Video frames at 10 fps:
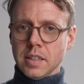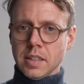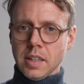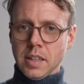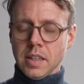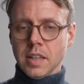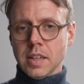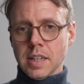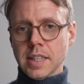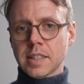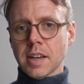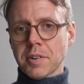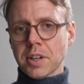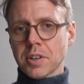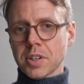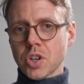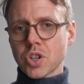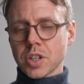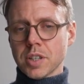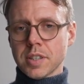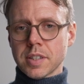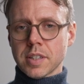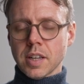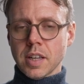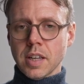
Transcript: the necessary conditions